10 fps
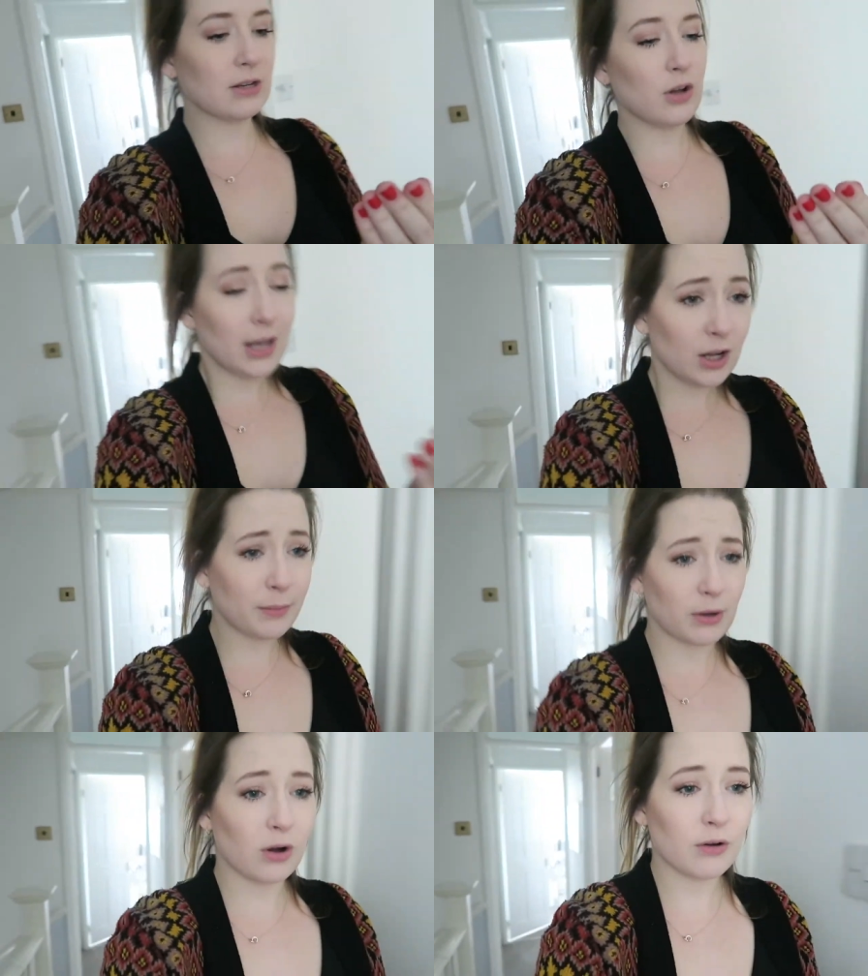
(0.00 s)
It got a little
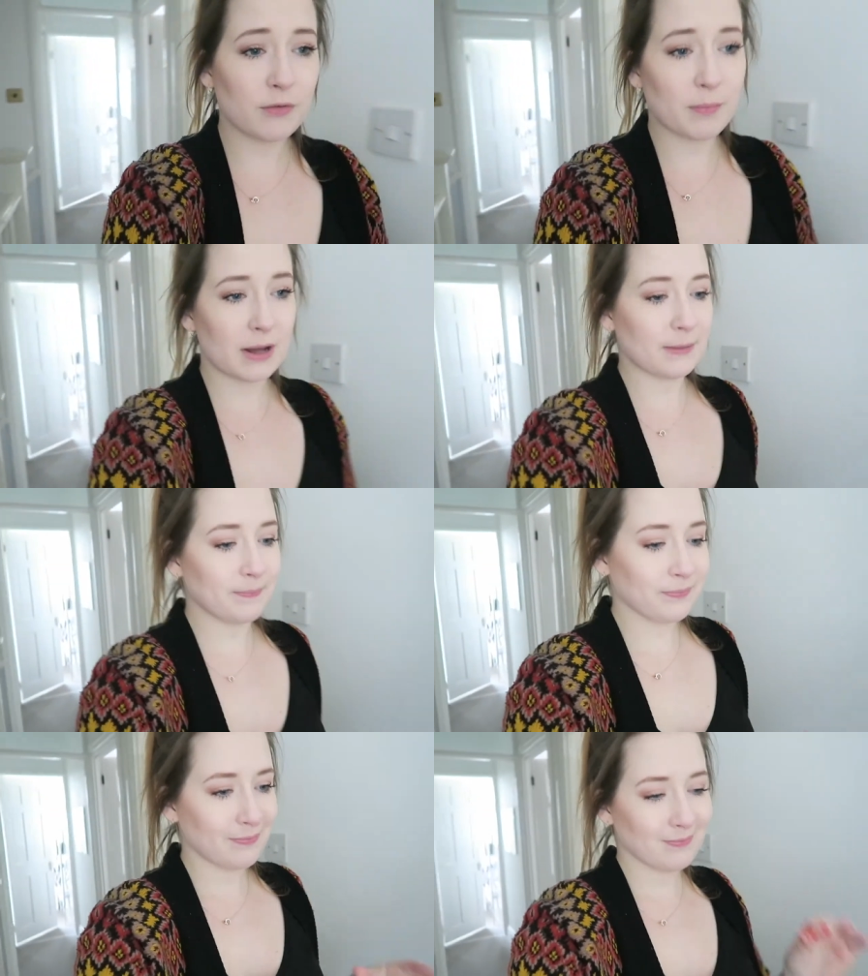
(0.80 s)
bit off, but
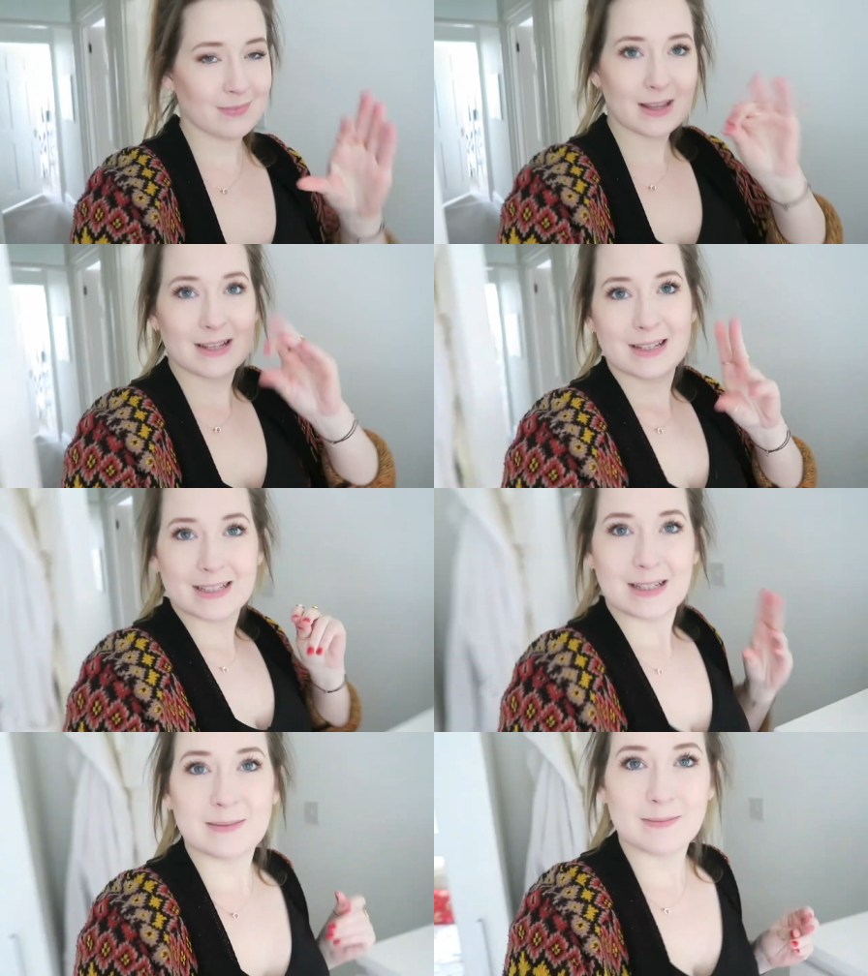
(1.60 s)

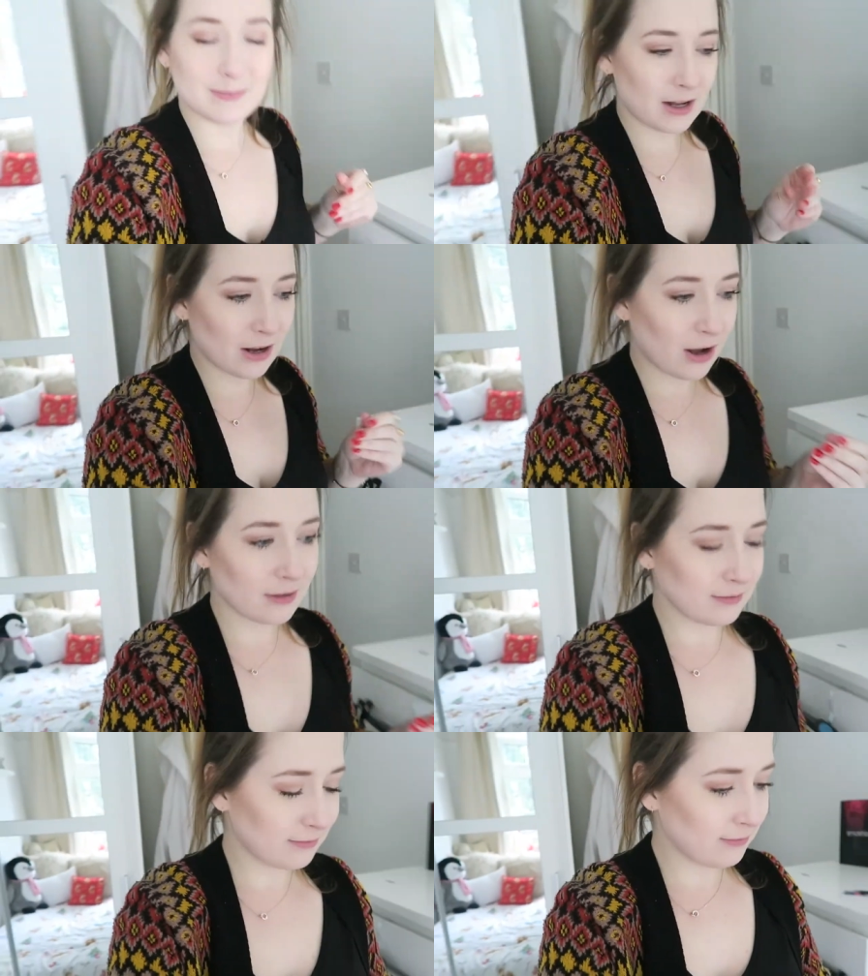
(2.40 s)
I
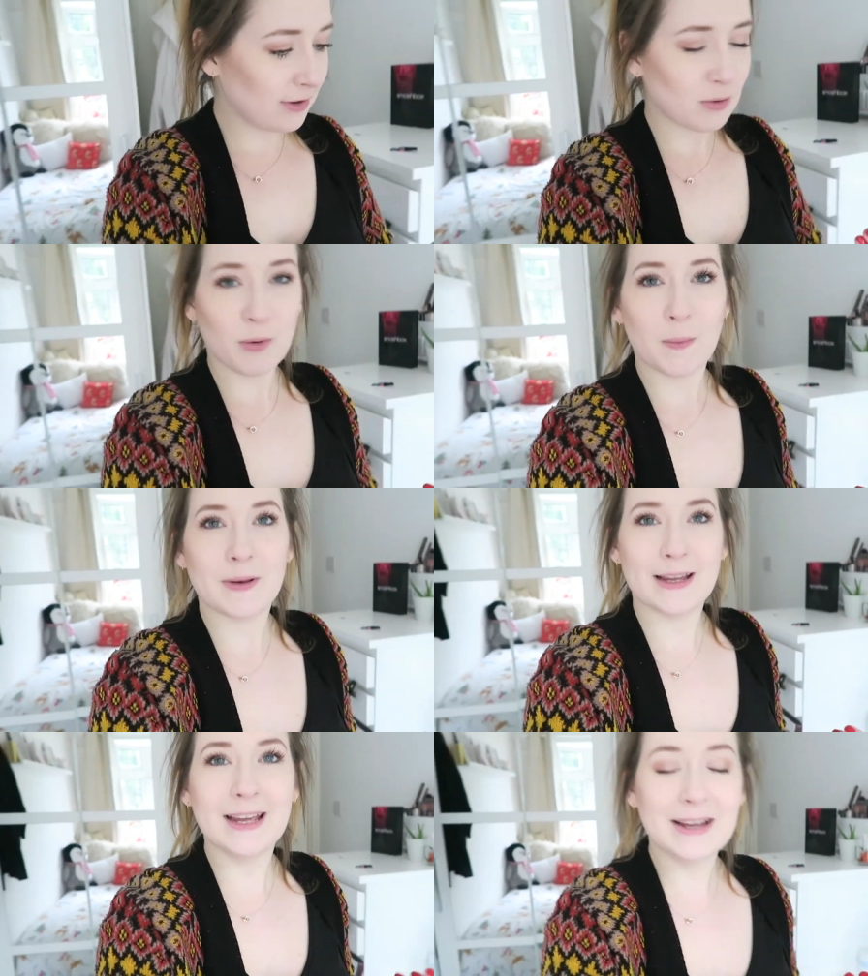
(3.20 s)
can't feel properly.